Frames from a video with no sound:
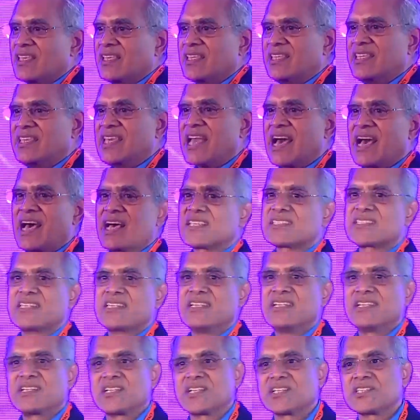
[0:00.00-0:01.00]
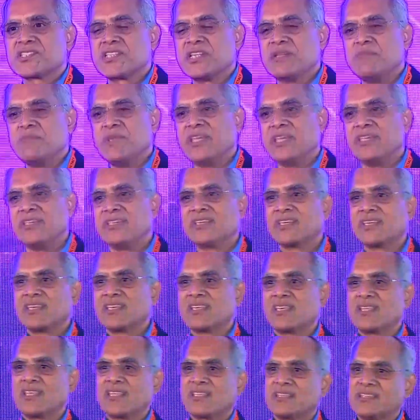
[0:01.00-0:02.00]
He has interest in me.
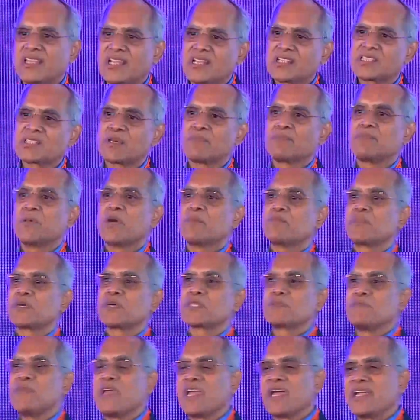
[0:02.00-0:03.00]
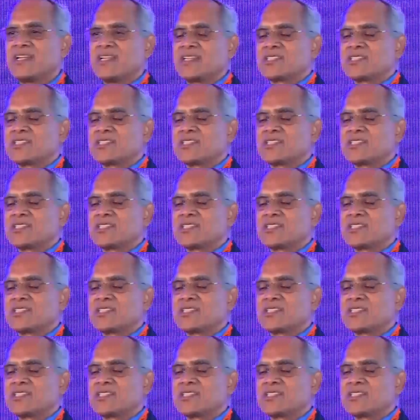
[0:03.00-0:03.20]
There is a purpose behind this